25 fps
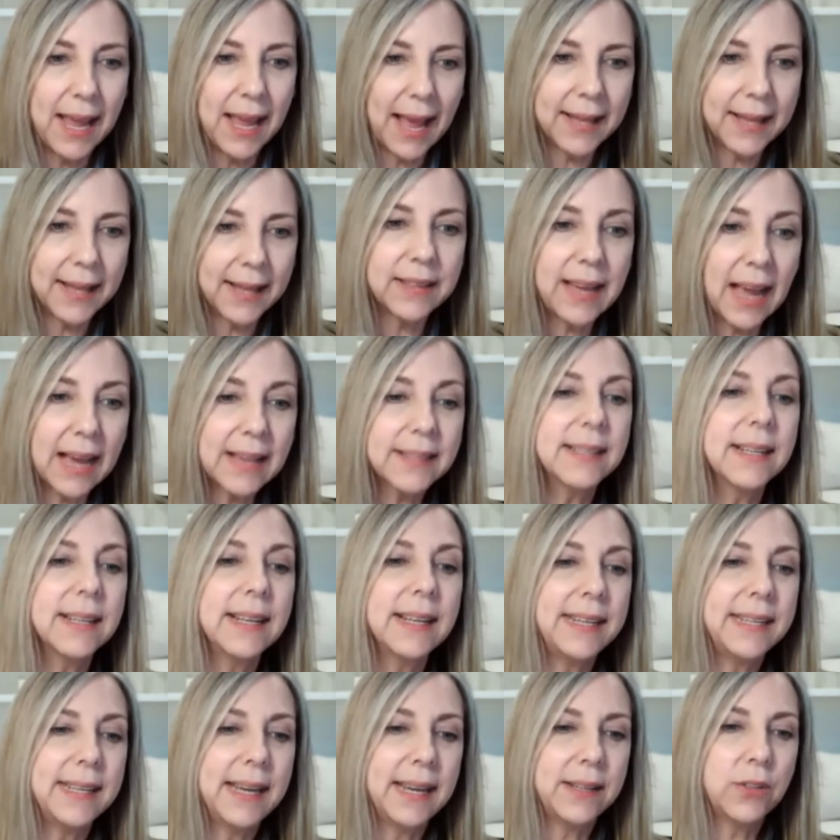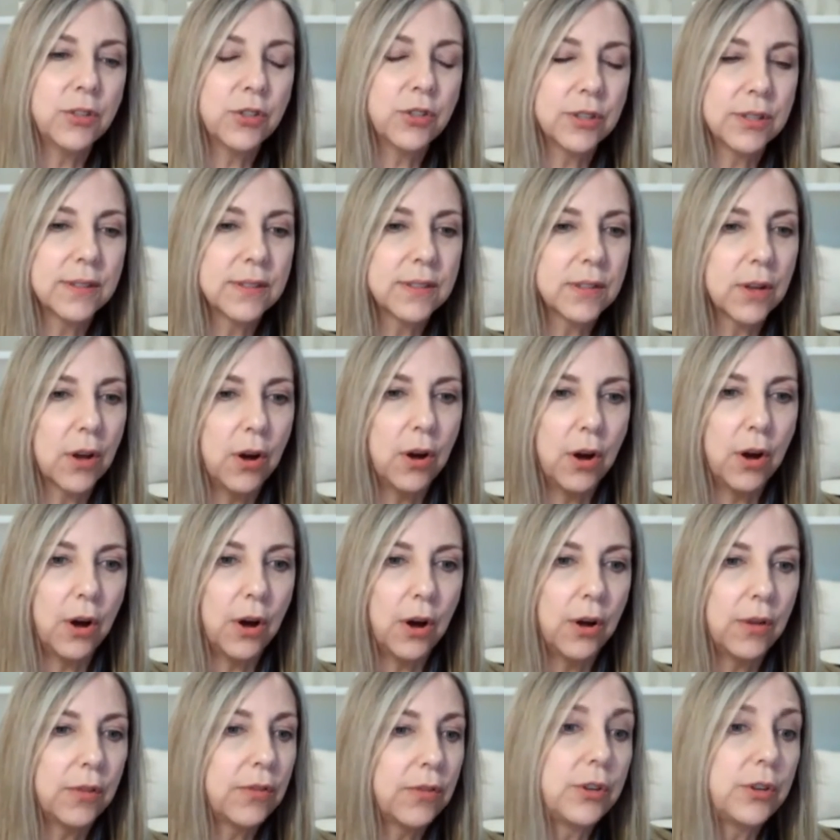and the gasoline engines
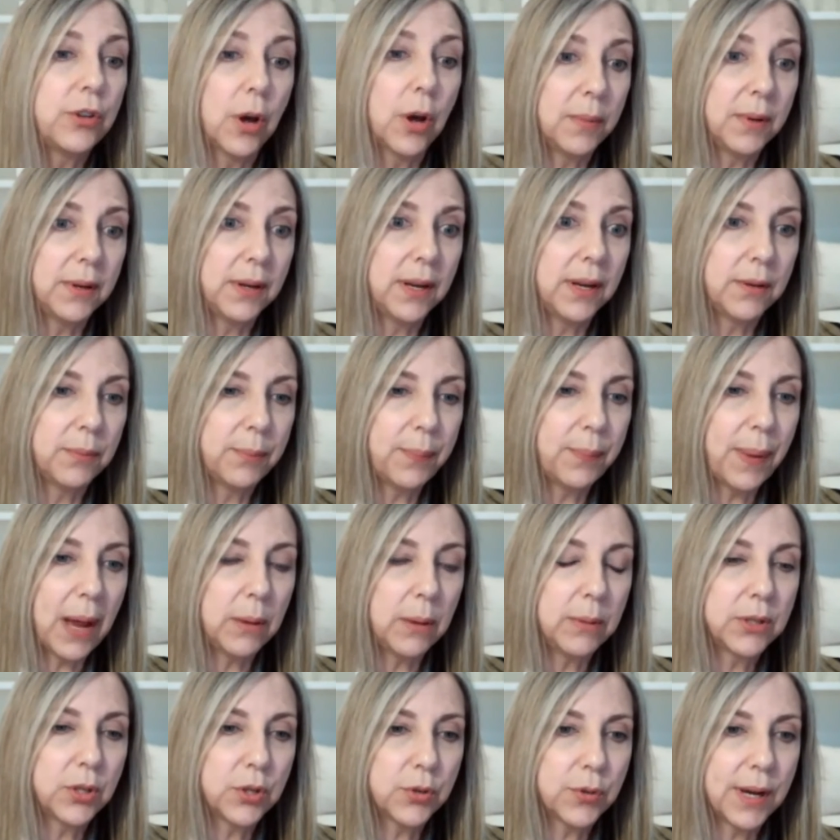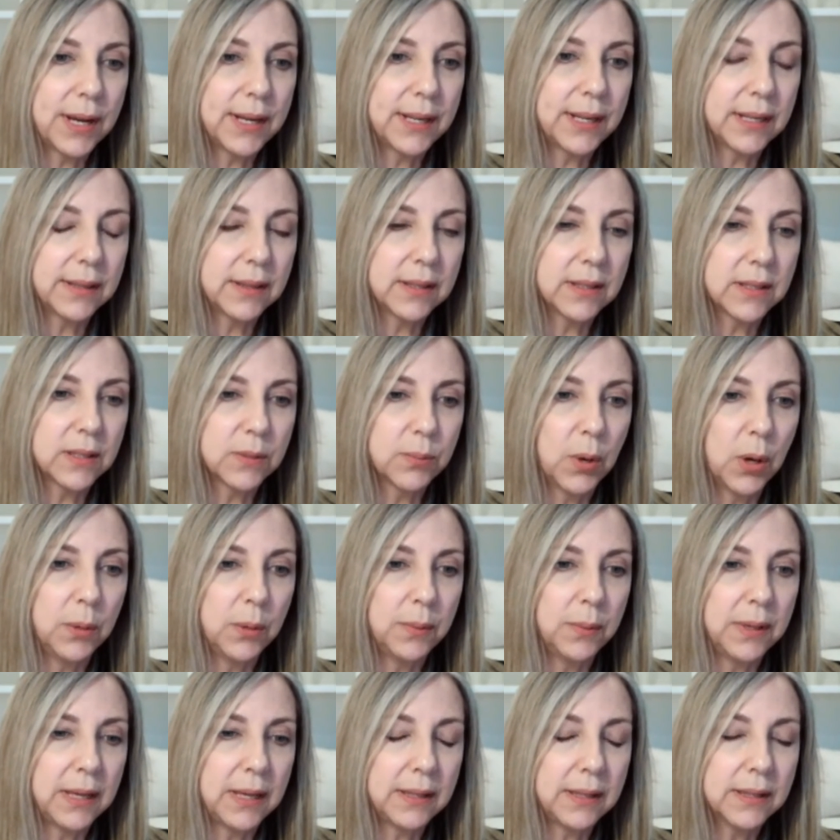are the dominant powertrain at this
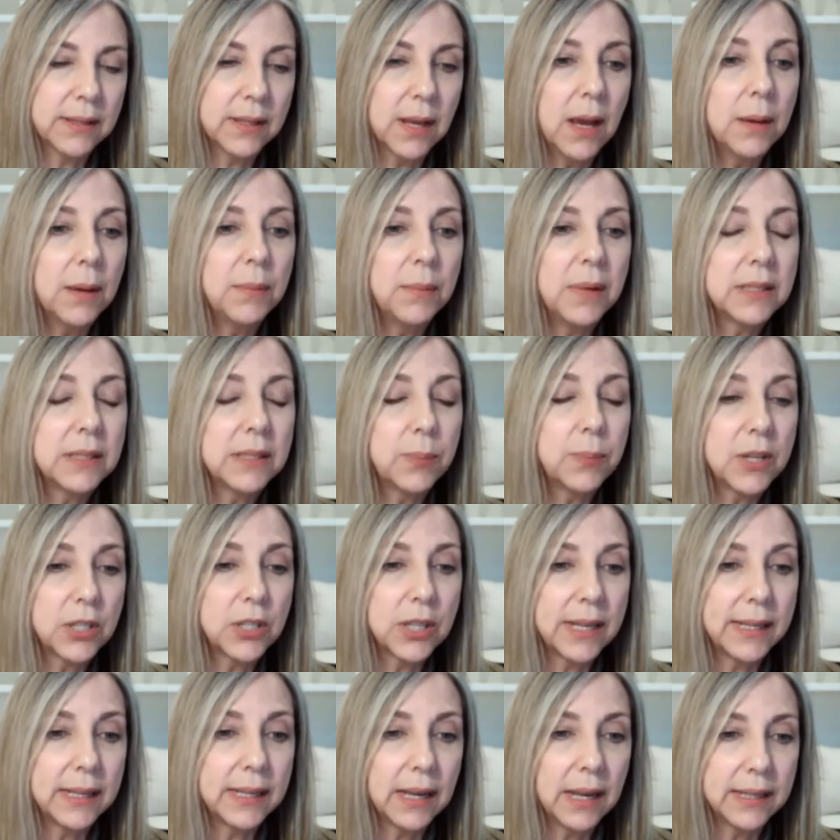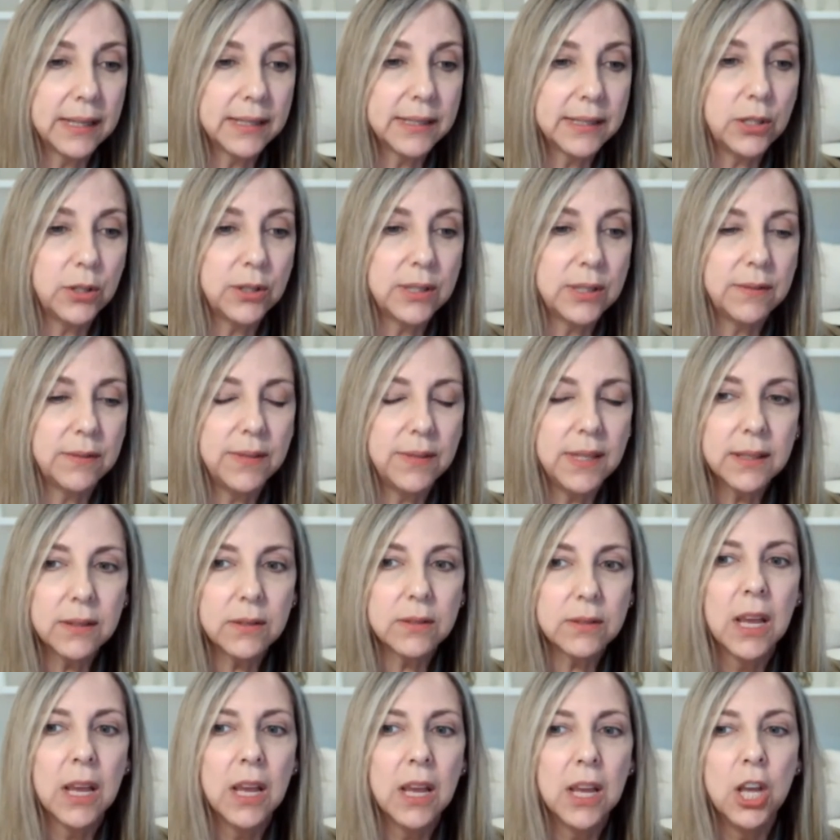moment in time, especially in light duty
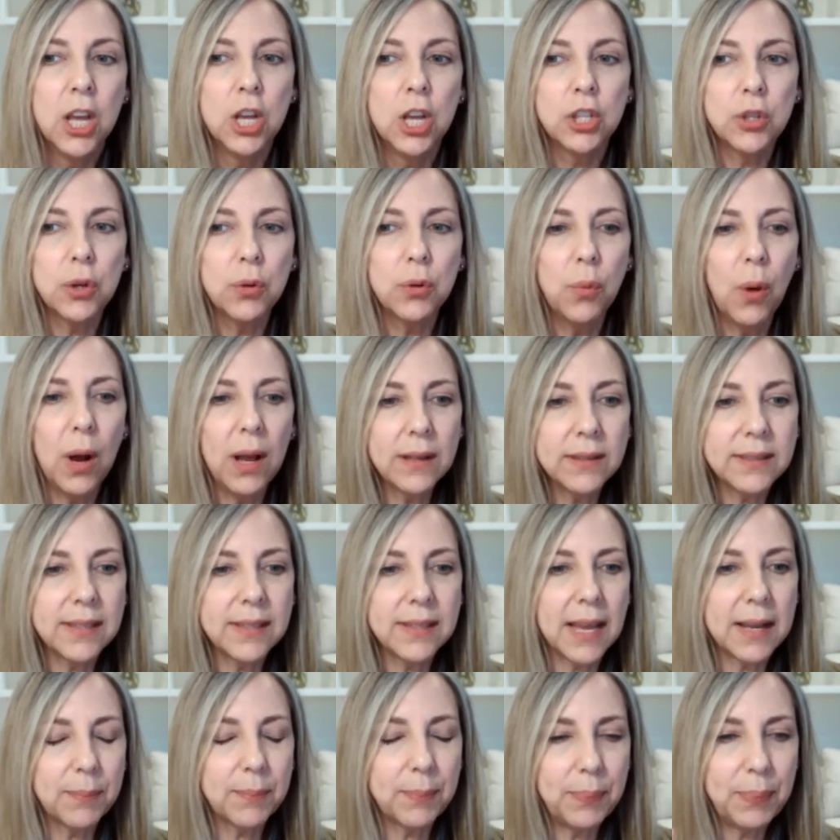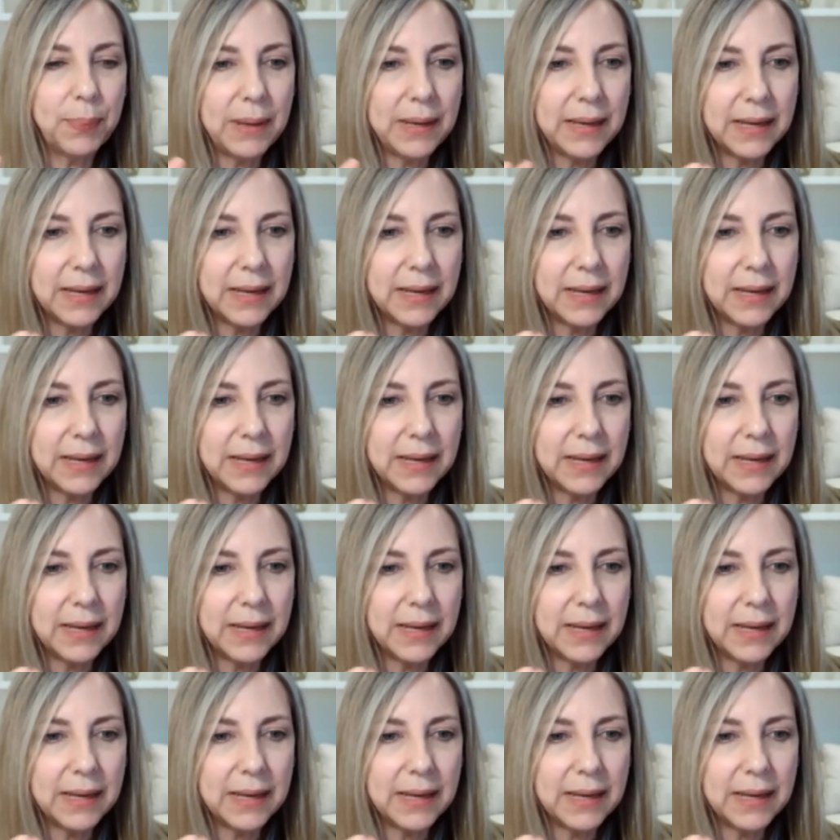vehicles. So whilst that